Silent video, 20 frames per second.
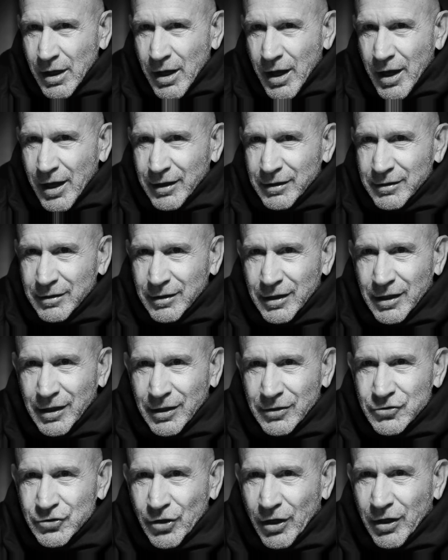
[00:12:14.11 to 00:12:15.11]
And
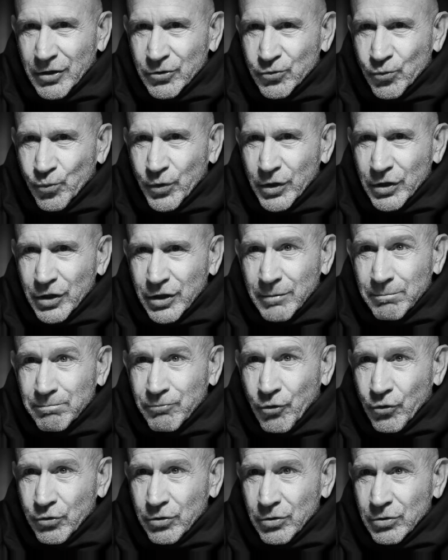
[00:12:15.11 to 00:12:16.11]
each unwilling
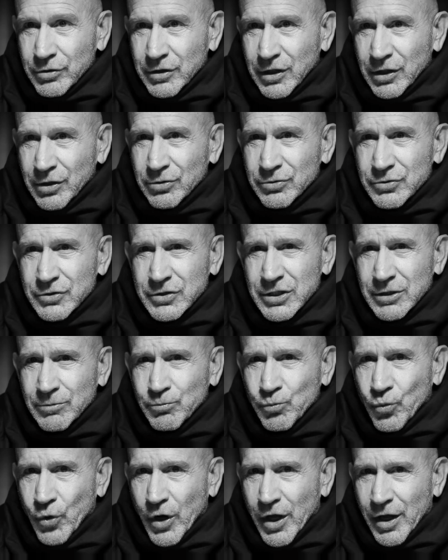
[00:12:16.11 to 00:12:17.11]
portal yields
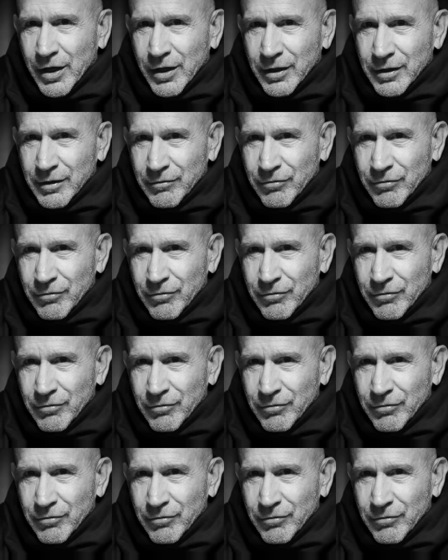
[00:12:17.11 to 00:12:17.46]
him way.